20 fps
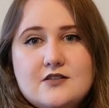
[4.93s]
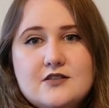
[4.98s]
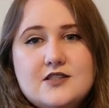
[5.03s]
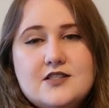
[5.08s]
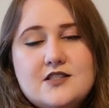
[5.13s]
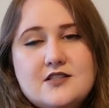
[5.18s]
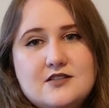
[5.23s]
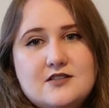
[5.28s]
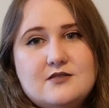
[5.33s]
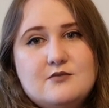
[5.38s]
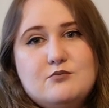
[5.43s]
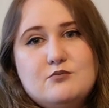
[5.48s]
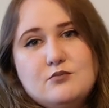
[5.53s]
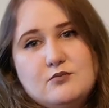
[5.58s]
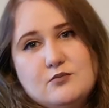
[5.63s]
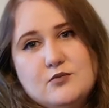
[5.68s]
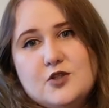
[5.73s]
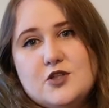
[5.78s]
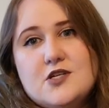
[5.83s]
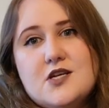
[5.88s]
Or just
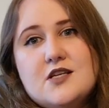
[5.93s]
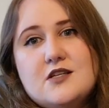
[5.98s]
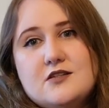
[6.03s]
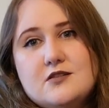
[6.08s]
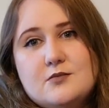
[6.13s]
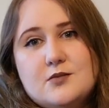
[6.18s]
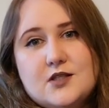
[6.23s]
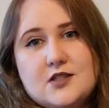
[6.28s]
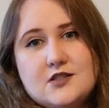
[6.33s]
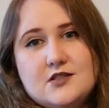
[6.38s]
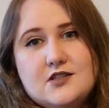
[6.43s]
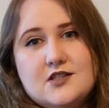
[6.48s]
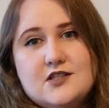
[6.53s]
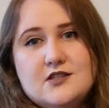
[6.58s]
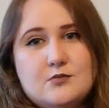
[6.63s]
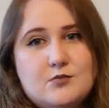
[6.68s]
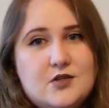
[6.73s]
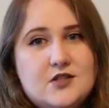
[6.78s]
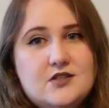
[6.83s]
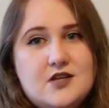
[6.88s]
Maurice, because
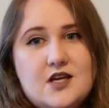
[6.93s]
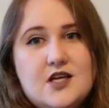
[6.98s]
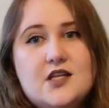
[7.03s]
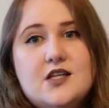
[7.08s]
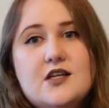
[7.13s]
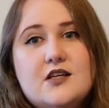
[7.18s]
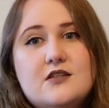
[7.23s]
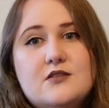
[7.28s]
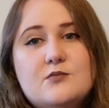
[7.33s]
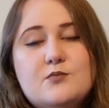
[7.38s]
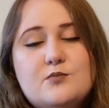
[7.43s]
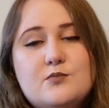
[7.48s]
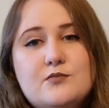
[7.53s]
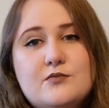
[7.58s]
Gizmo's hiding.